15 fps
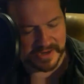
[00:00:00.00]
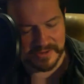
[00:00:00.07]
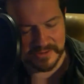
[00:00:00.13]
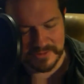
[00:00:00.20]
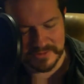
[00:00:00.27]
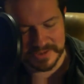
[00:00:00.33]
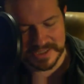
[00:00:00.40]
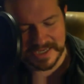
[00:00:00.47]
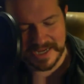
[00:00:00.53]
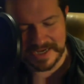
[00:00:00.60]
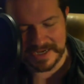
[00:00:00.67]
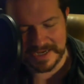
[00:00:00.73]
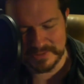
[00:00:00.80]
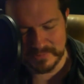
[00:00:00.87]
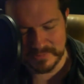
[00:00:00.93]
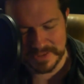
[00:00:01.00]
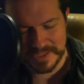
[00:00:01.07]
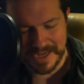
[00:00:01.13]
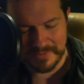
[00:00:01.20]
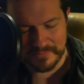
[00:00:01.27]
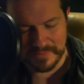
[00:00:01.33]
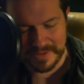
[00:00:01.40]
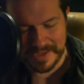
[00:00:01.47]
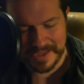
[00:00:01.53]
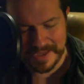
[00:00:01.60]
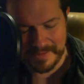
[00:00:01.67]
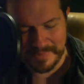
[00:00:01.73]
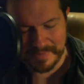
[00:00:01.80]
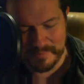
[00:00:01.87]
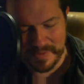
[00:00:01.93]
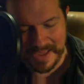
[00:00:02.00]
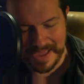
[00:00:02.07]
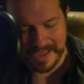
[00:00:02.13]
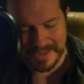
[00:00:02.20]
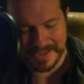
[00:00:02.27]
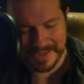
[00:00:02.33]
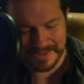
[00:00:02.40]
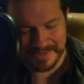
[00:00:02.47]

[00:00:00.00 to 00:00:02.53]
hallucinate? Is Roseanne really coming back?